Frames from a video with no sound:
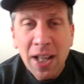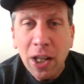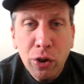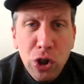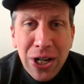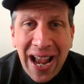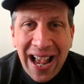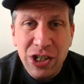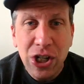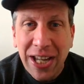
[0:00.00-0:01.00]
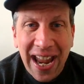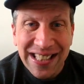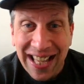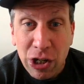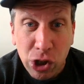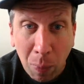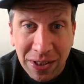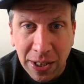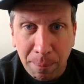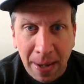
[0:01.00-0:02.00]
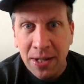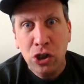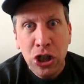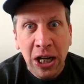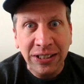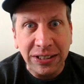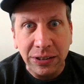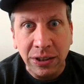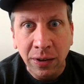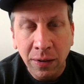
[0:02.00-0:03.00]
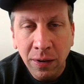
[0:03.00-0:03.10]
That's all she has. She can't say she wins independents. She doesn't.